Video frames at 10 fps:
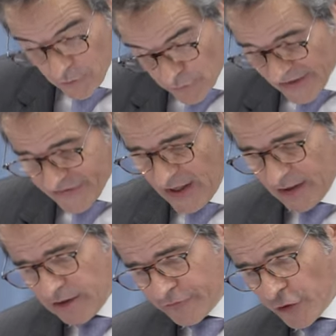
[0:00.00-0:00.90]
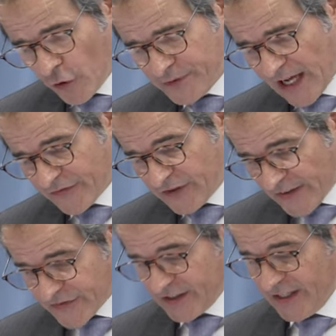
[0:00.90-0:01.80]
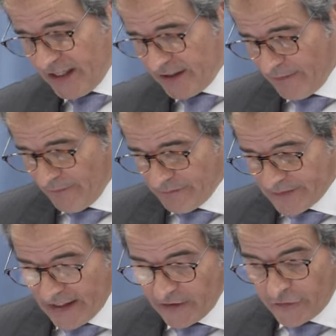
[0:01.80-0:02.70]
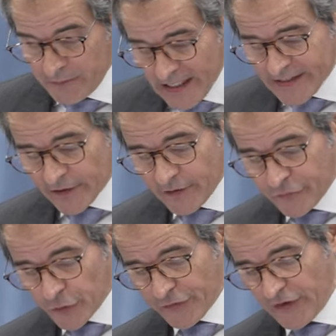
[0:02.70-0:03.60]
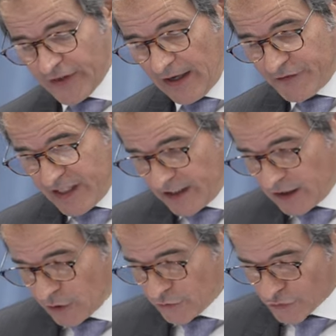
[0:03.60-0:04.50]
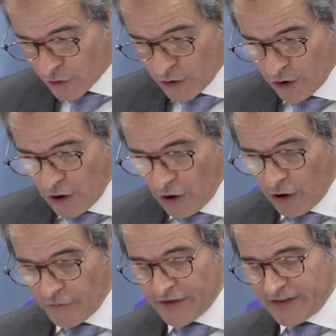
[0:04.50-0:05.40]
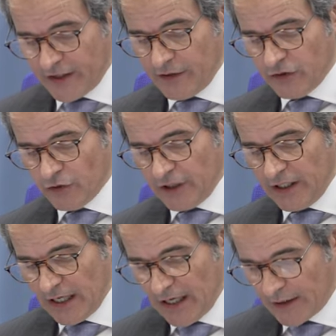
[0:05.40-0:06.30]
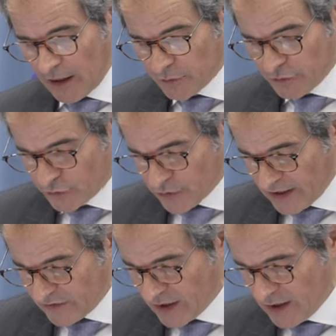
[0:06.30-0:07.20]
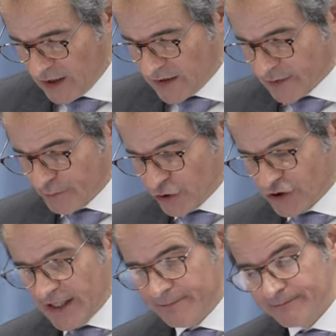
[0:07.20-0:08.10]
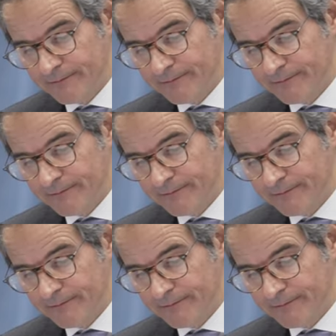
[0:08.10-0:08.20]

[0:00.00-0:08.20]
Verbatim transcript: Russia informed us yesterday that its military forces have taken control of the territory around Ukraine's Zaporozhye